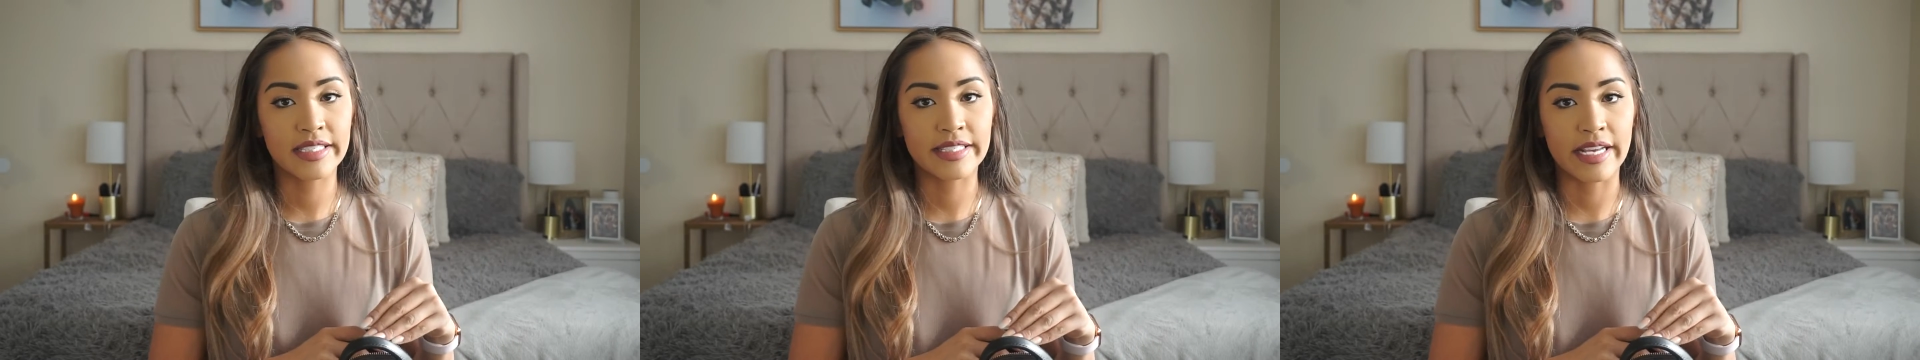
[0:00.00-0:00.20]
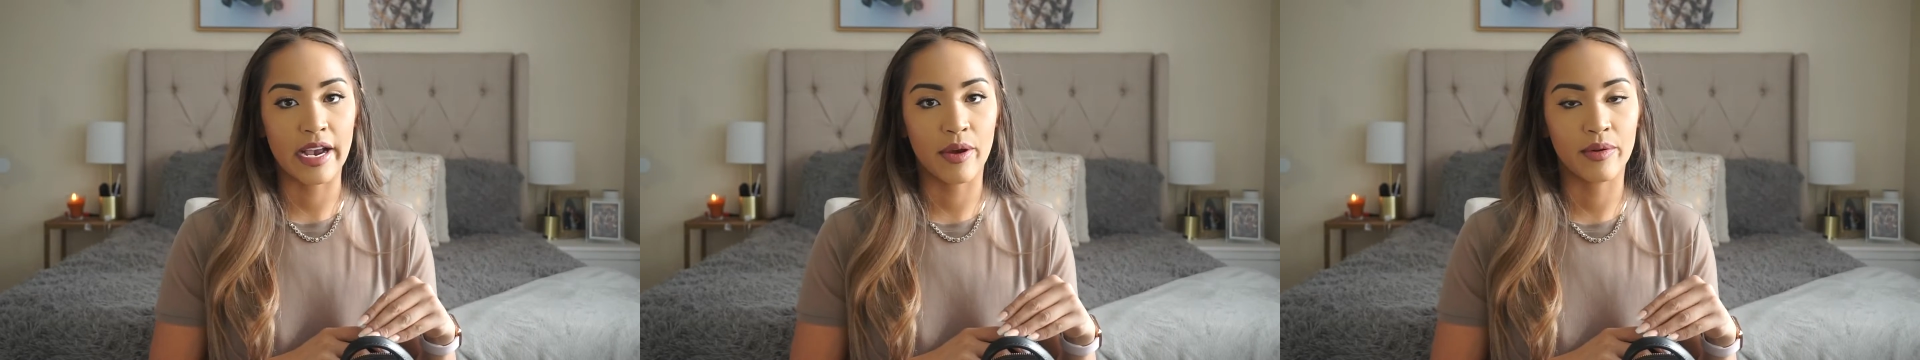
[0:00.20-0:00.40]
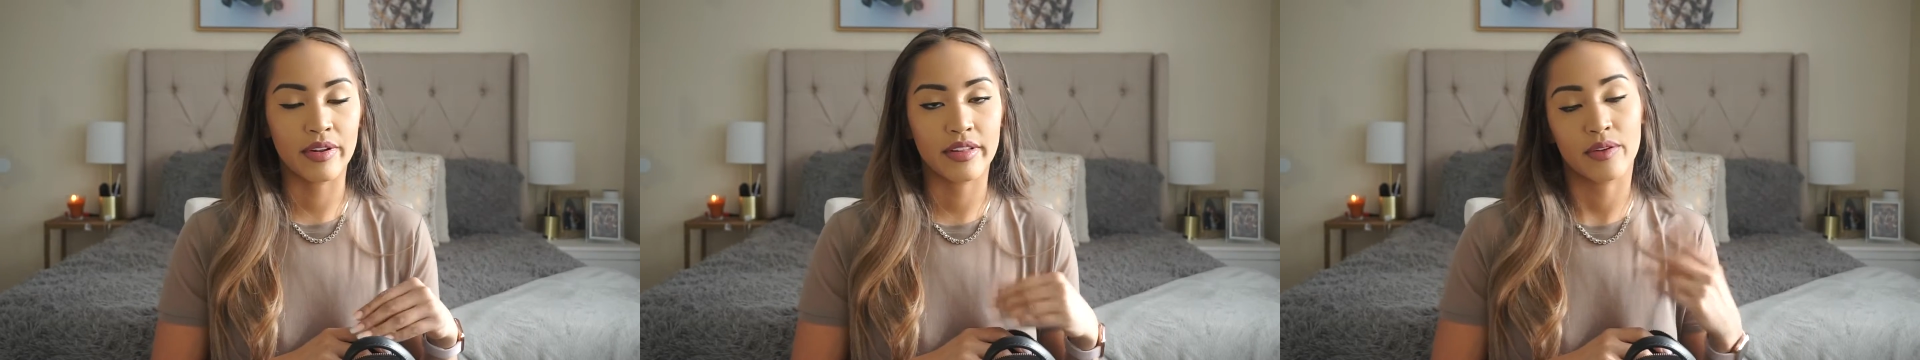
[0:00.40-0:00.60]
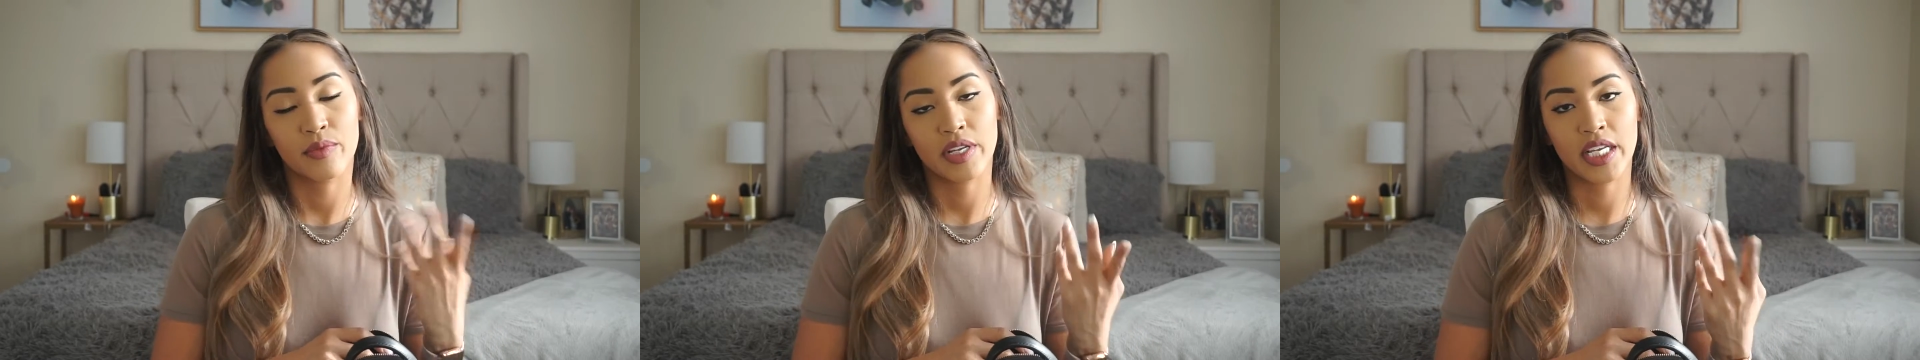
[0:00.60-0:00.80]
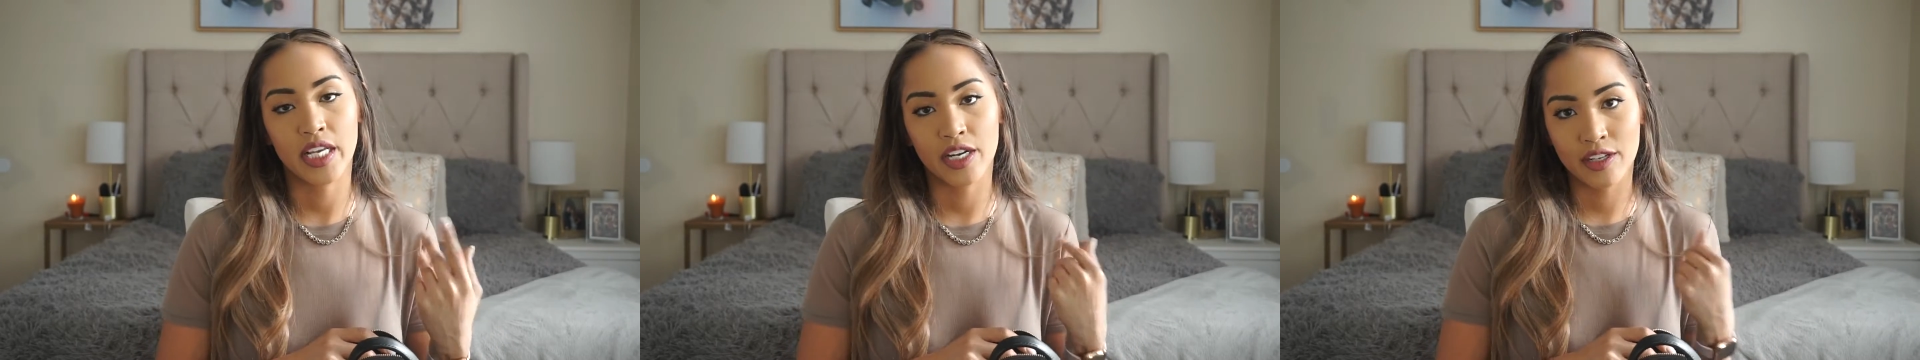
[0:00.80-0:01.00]
down and then we
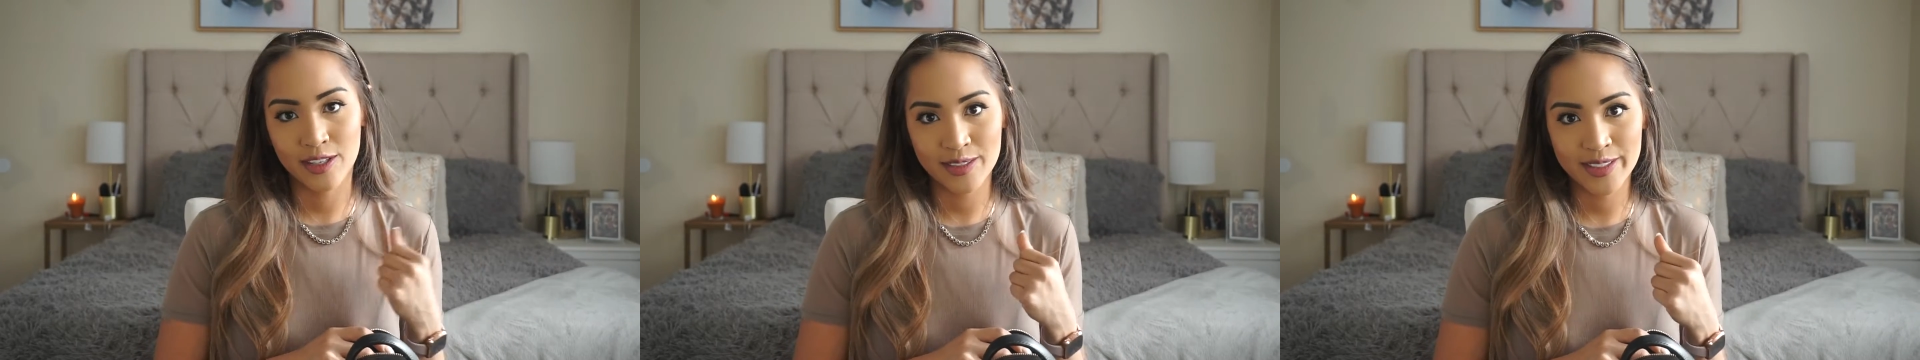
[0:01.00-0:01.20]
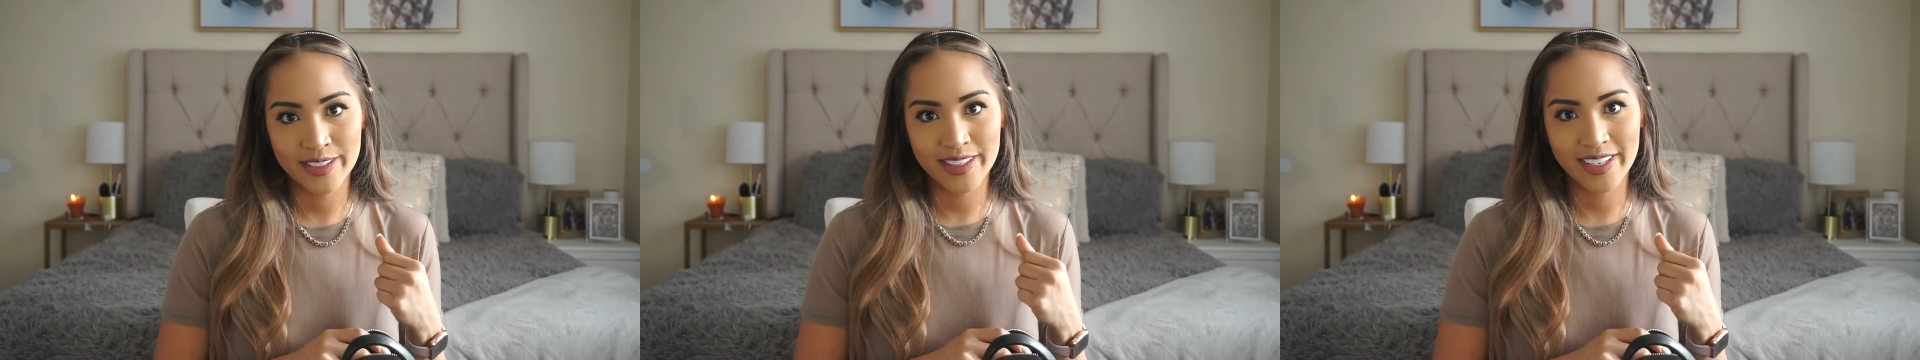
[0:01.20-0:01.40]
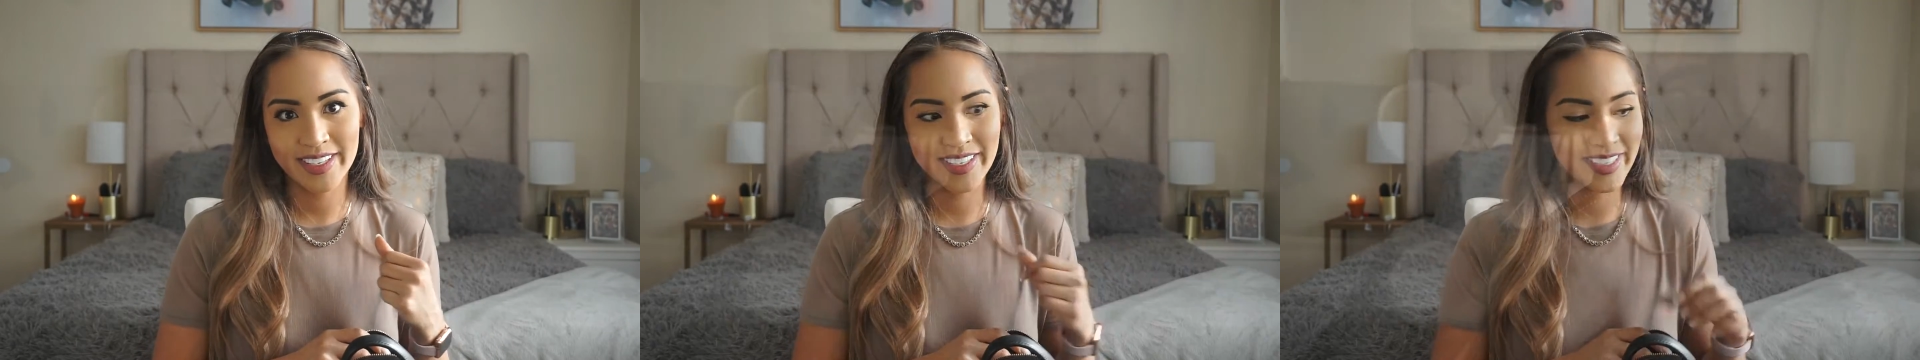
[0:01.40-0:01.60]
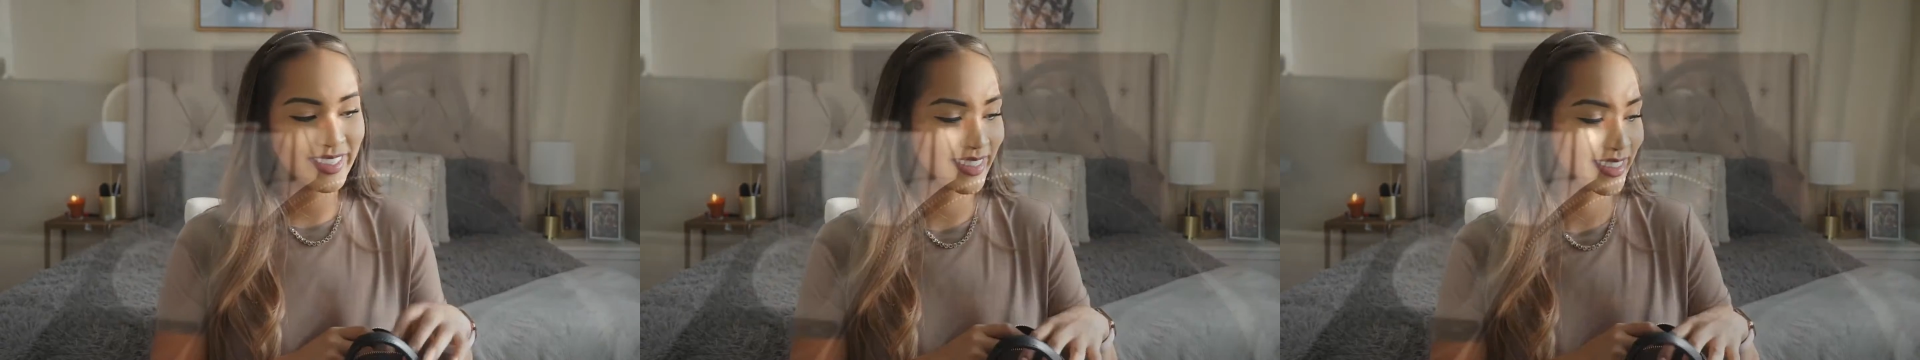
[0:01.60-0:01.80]
can get a closer look.